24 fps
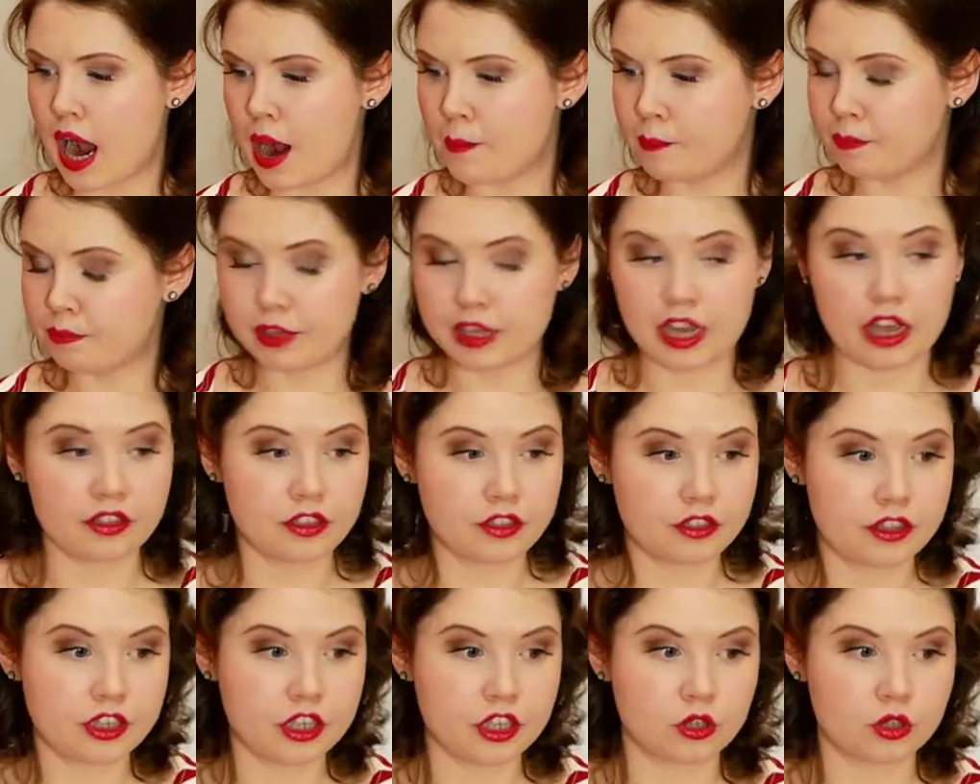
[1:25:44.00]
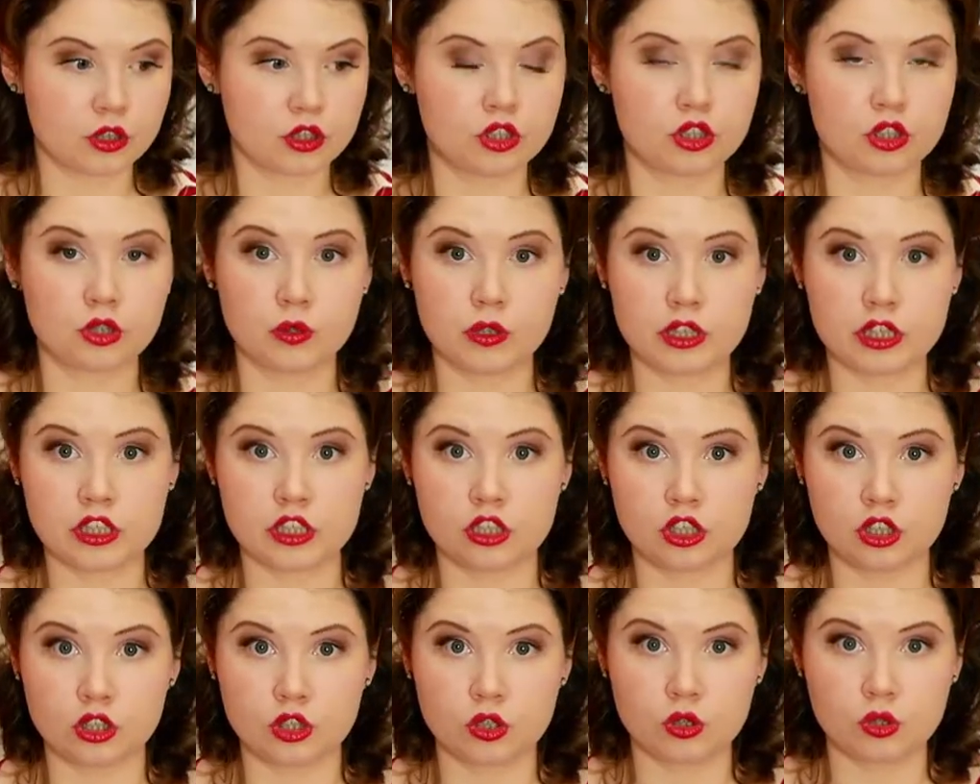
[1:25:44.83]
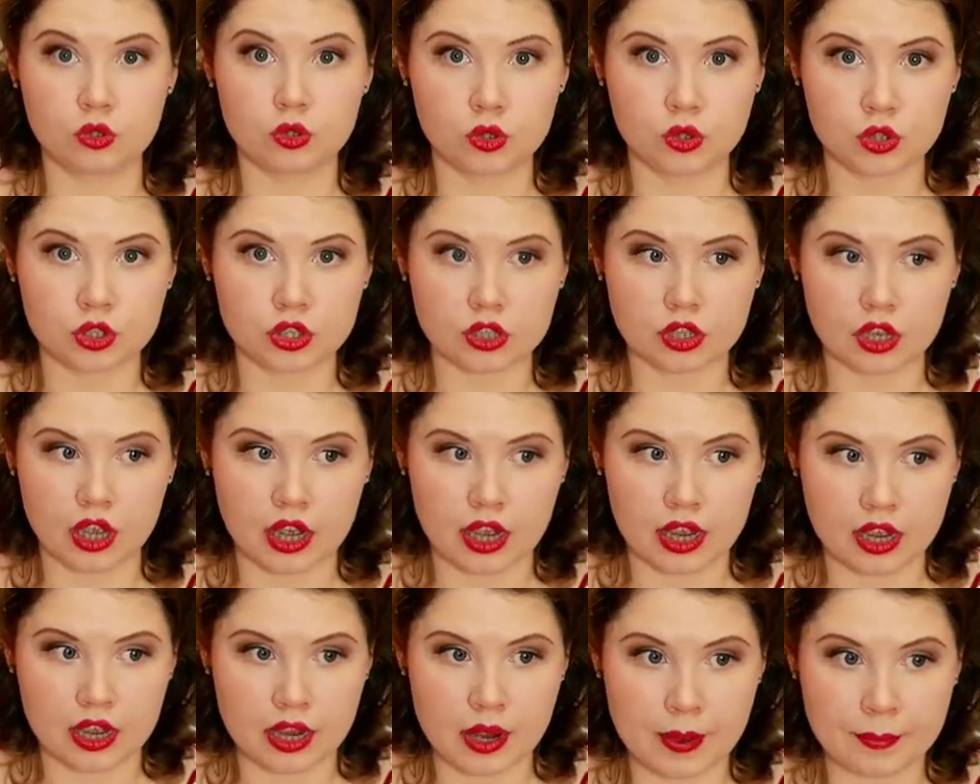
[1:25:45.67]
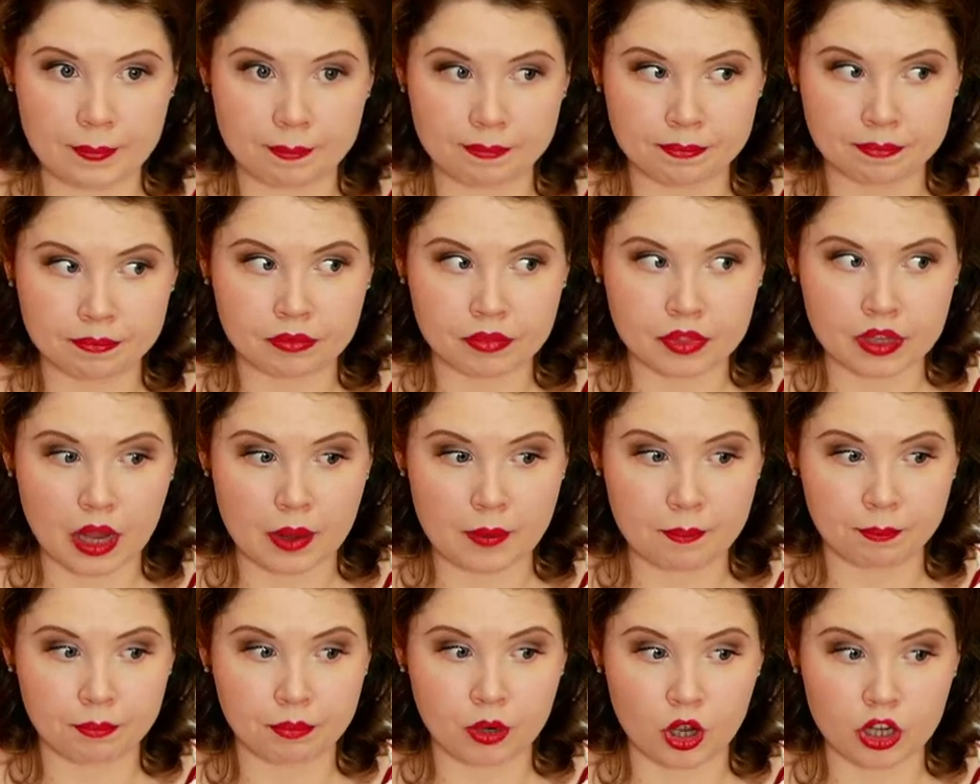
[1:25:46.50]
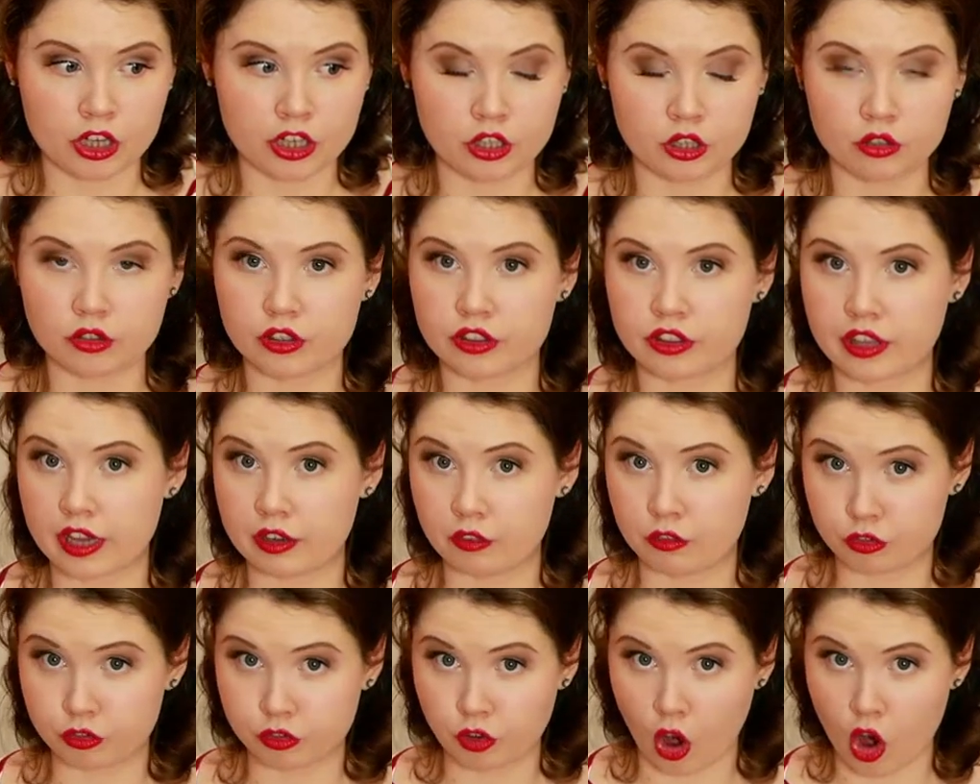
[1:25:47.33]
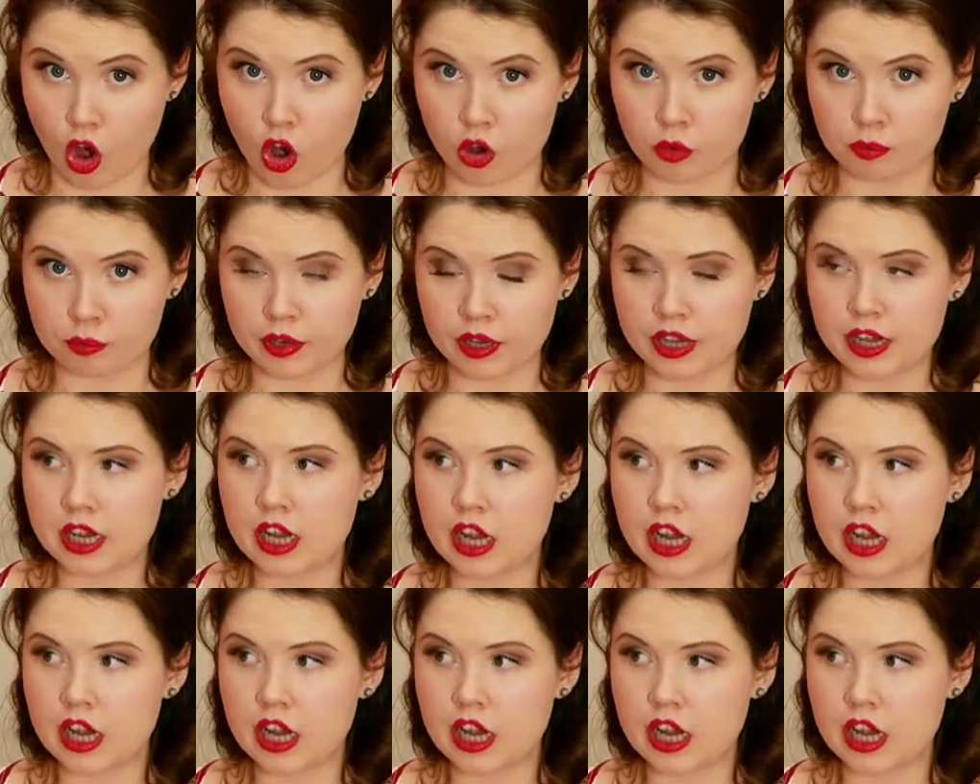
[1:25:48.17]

The other thing you can do is use polyurethane foam.